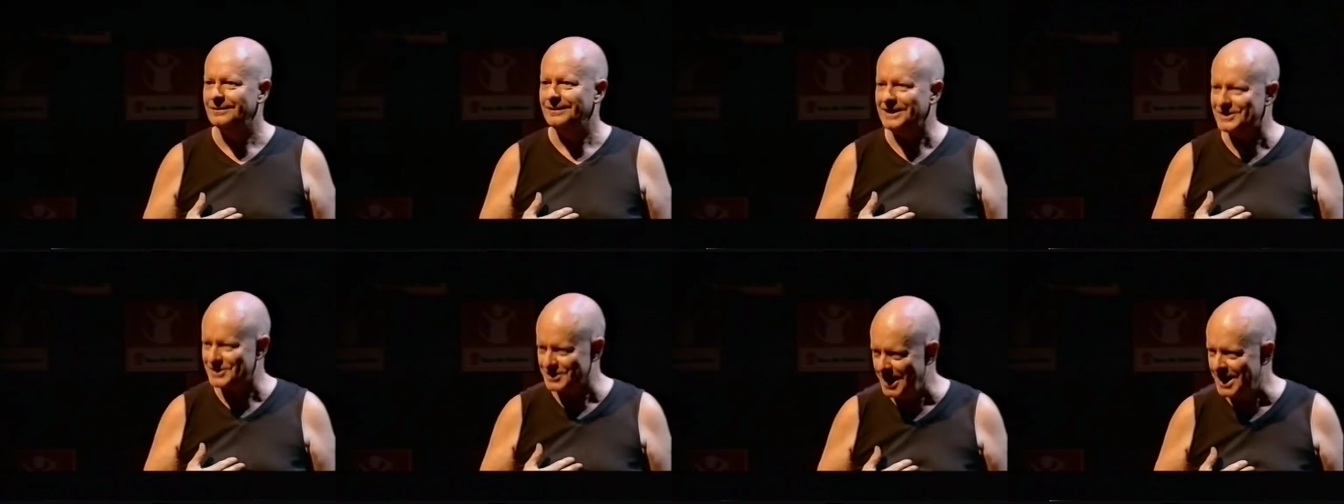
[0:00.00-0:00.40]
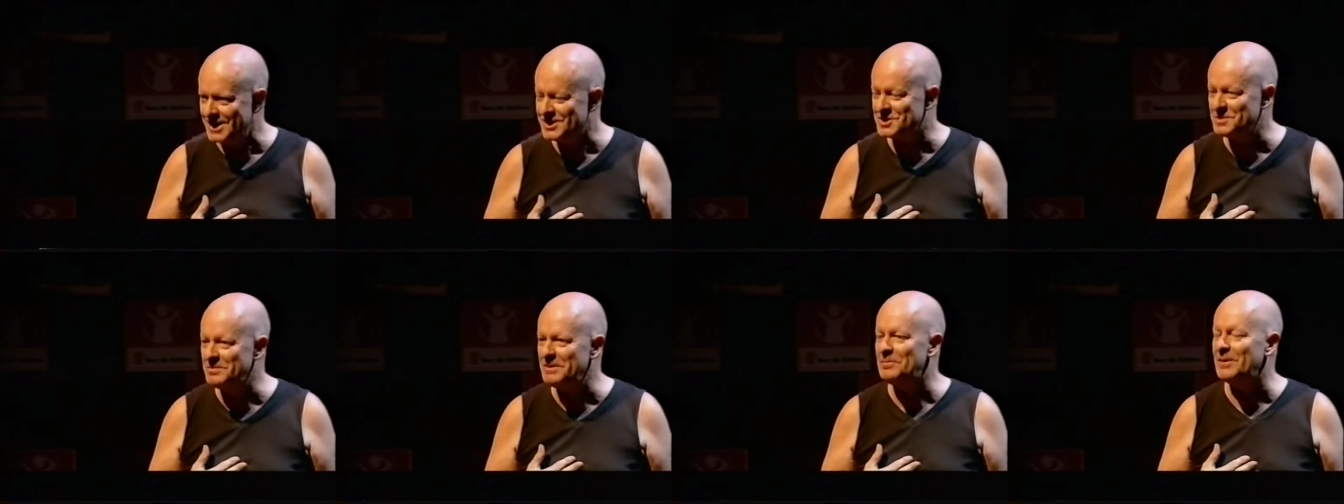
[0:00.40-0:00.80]
It's
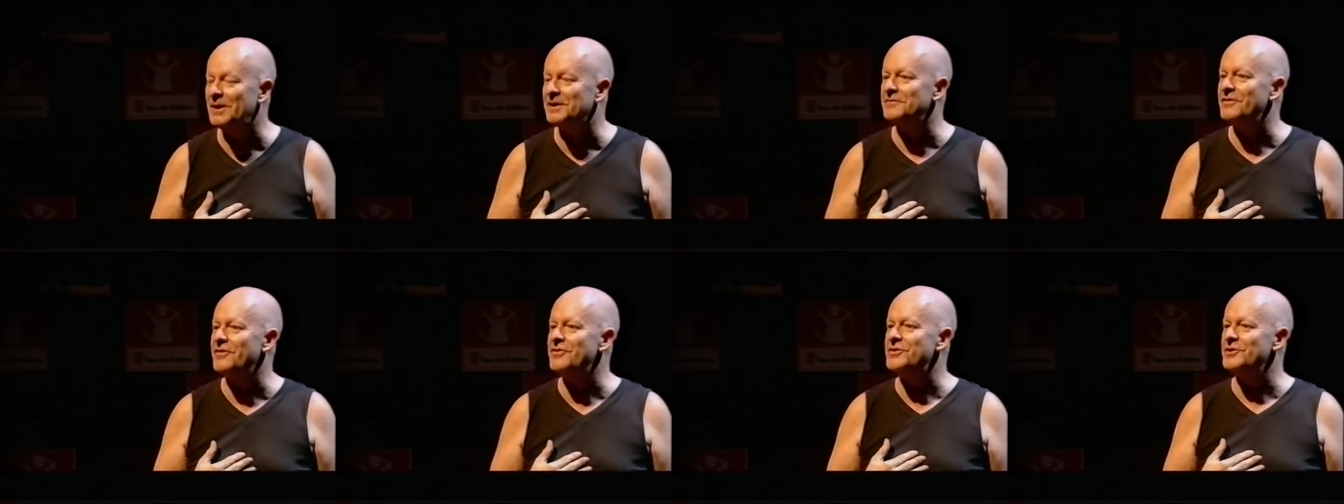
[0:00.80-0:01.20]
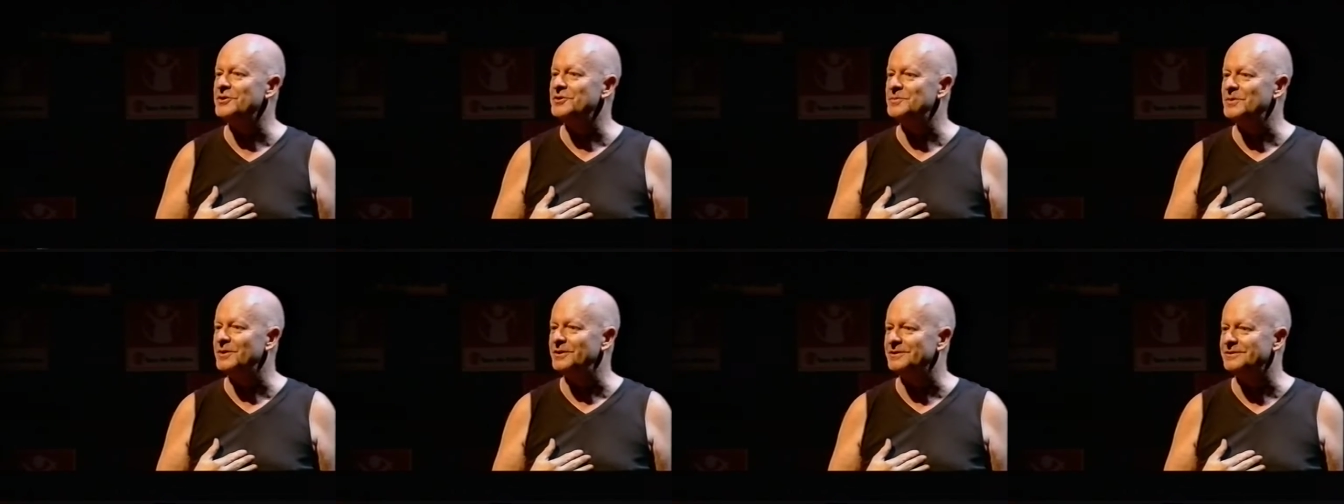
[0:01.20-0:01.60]
nice to be part of the
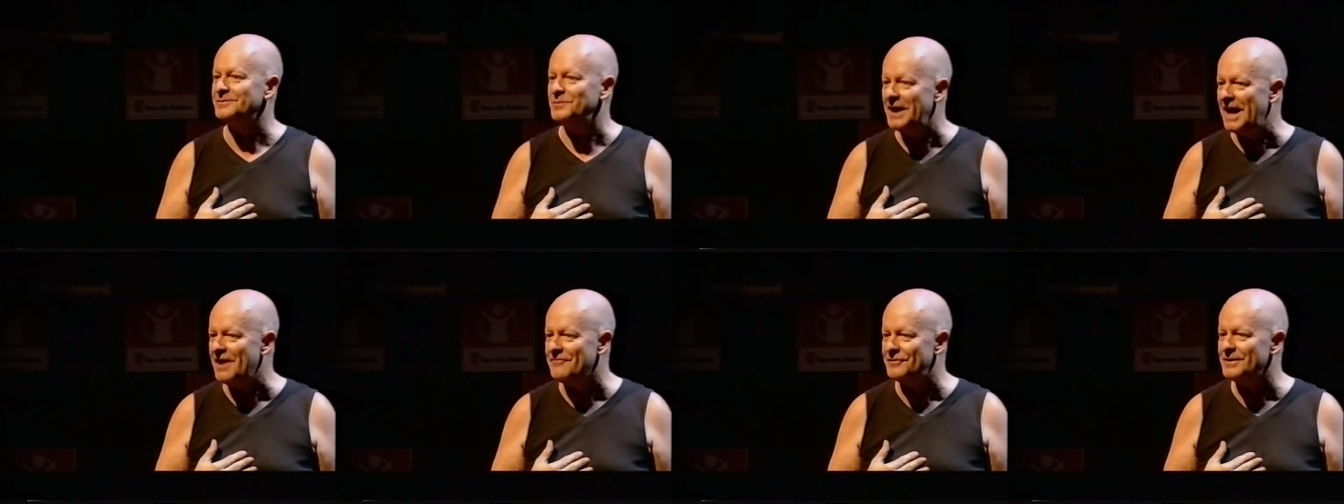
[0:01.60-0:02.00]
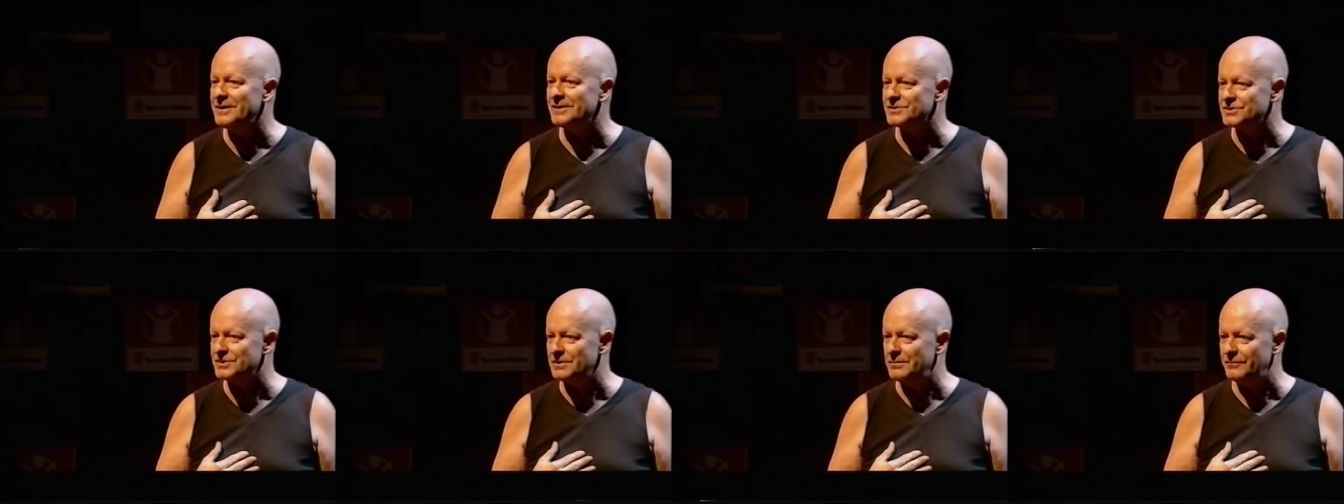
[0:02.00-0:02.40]
third world. We
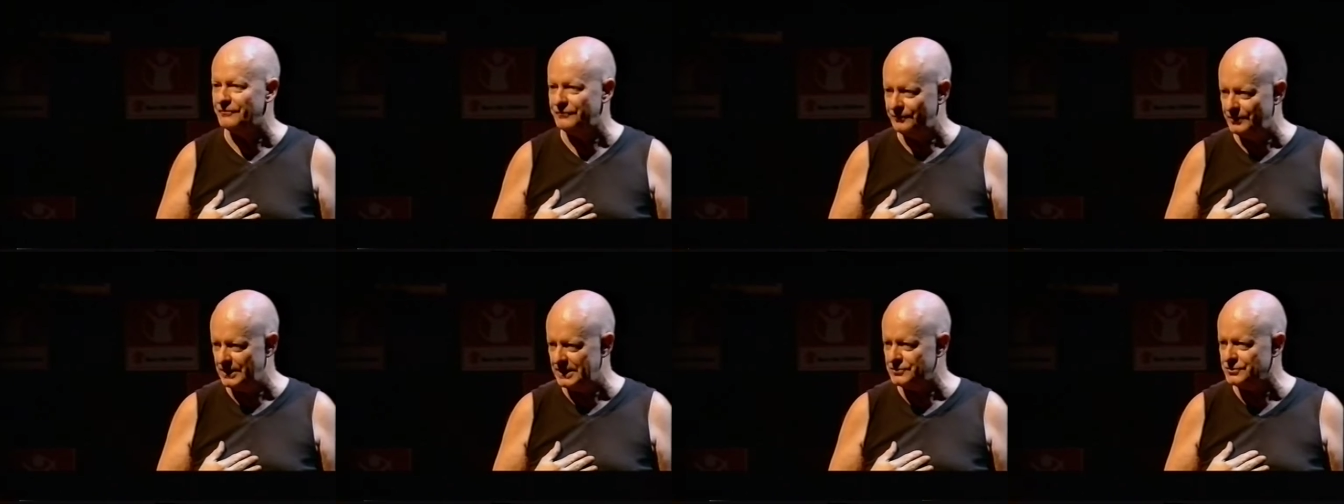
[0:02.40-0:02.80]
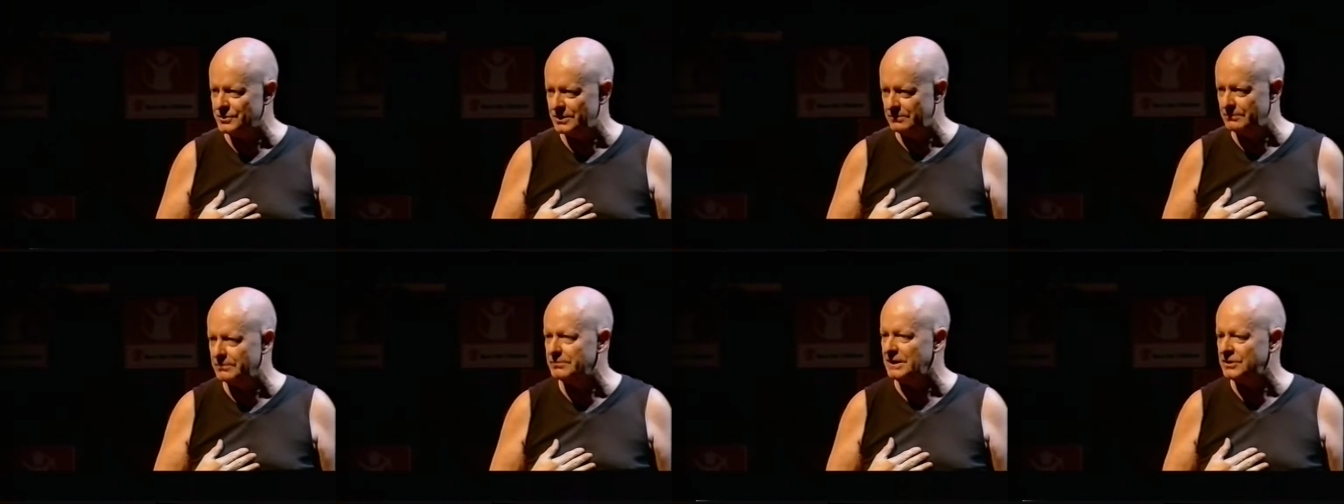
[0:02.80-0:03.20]
Africans are
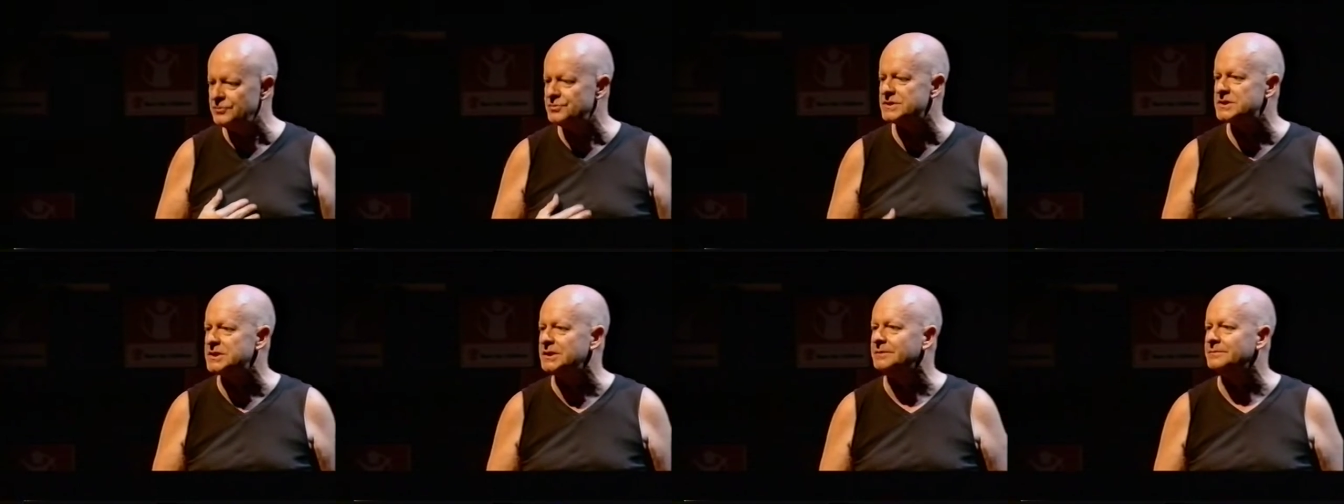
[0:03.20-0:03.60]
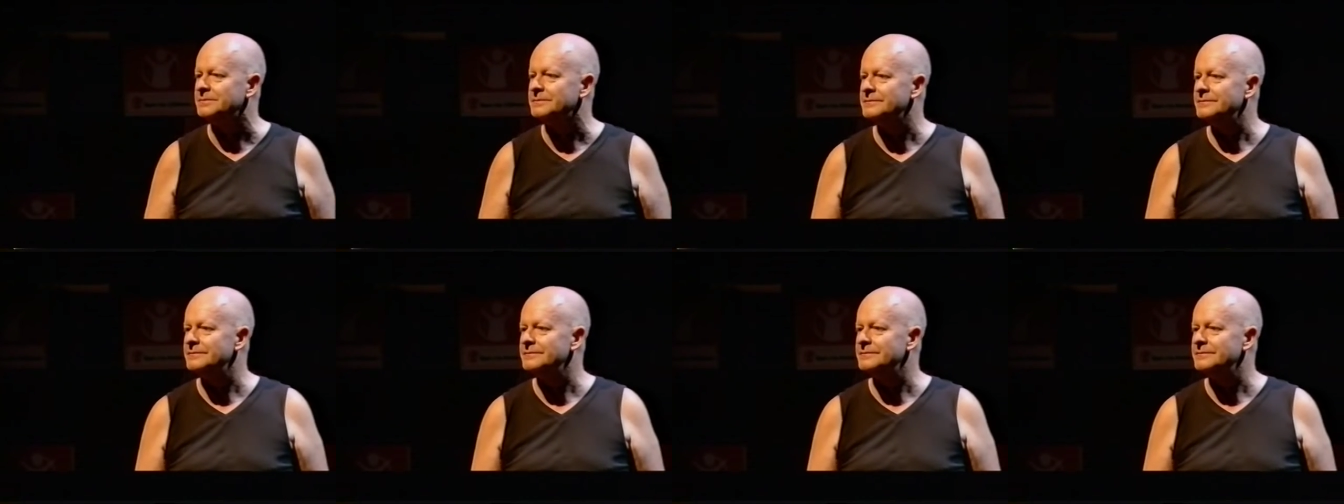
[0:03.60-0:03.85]
interesting.